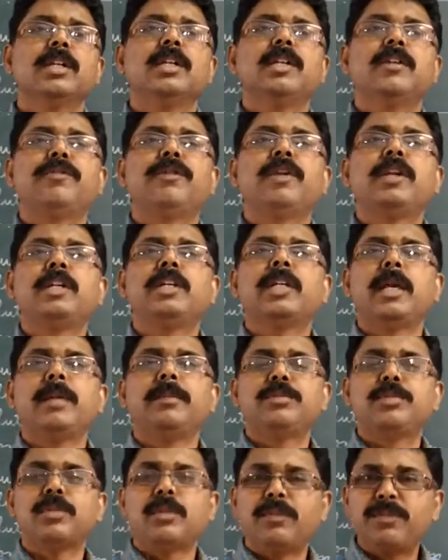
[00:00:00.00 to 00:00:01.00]
different
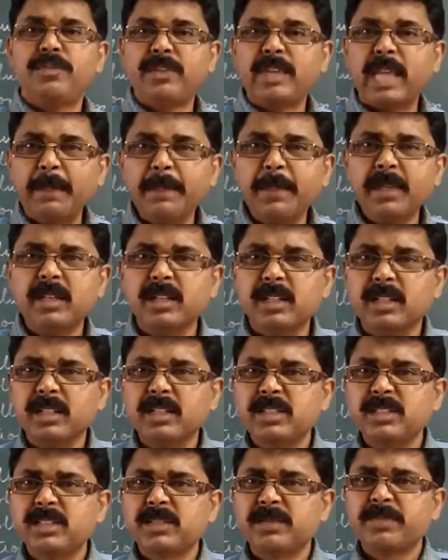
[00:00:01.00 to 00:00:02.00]
types of
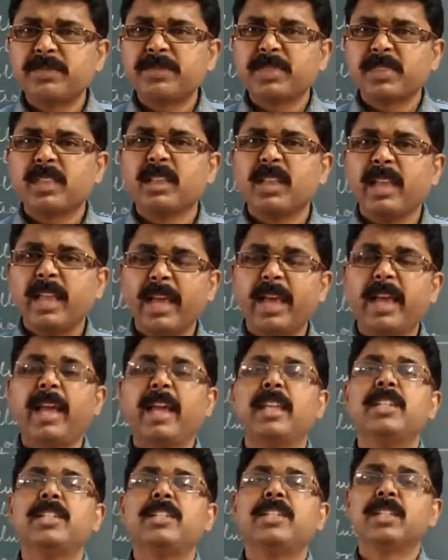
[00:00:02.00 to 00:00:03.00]
chemicals
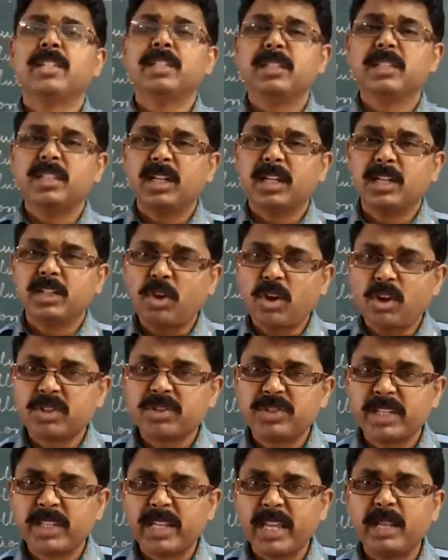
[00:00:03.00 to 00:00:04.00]
and the
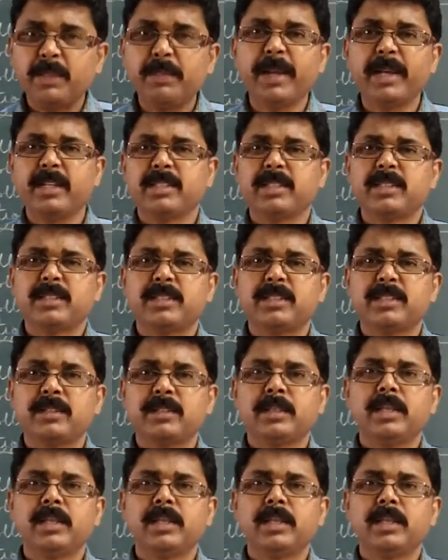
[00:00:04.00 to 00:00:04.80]
toxic elements,